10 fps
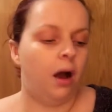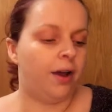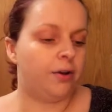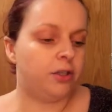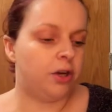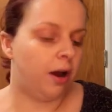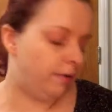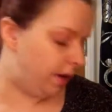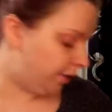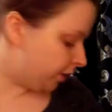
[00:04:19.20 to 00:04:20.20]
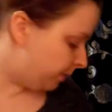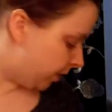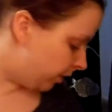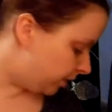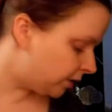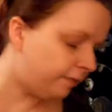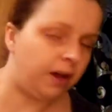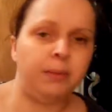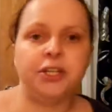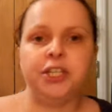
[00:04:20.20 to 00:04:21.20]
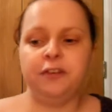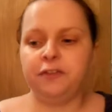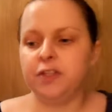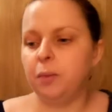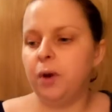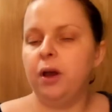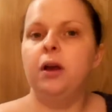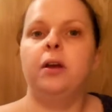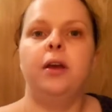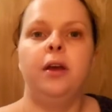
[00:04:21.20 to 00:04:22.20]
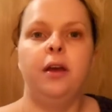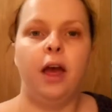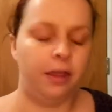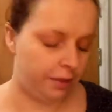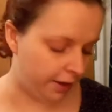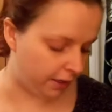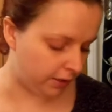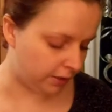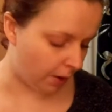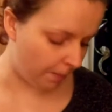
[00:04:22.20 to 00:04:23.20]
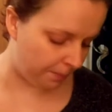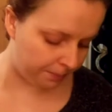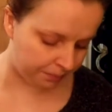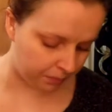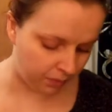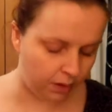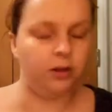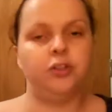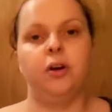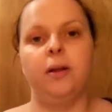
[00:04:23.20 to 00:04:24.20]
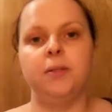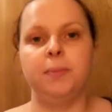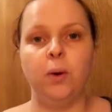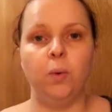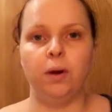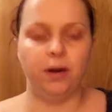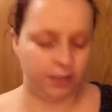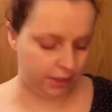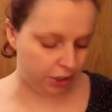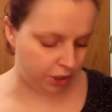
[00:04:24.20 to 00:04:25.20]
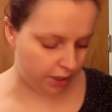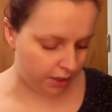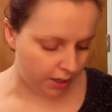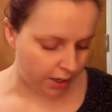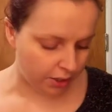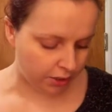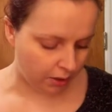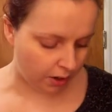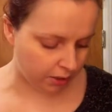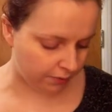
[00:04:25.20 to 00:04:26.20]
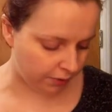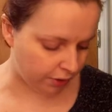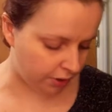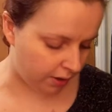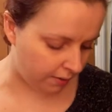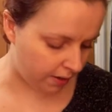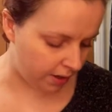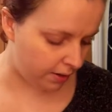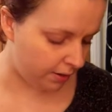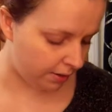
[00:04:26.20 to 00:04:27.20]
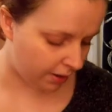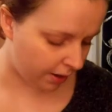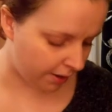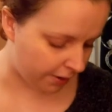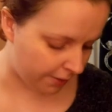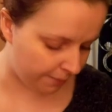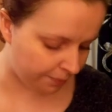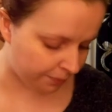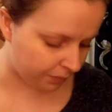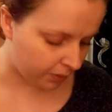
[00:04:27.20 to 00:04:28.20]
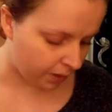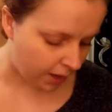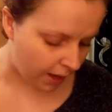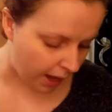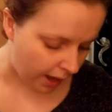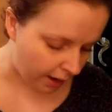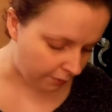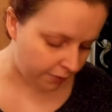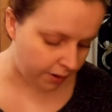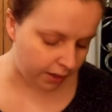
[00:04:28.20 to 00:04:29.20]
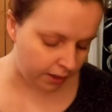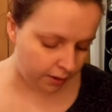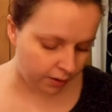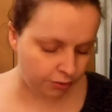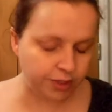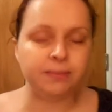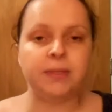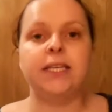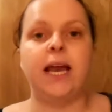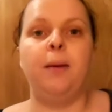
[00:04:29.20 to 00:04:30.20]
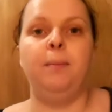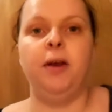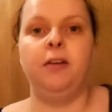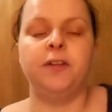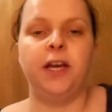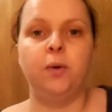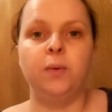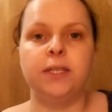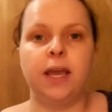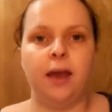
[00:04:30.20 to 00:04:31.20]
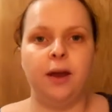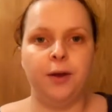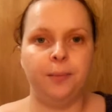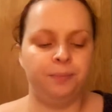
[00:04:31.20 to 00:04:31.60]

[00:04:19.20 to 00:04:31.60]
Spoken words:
I got a diary just because of like my shifts at work and things. I'm trying to be organised this year, so I asked for a diary. Every Christmas and birthday I always get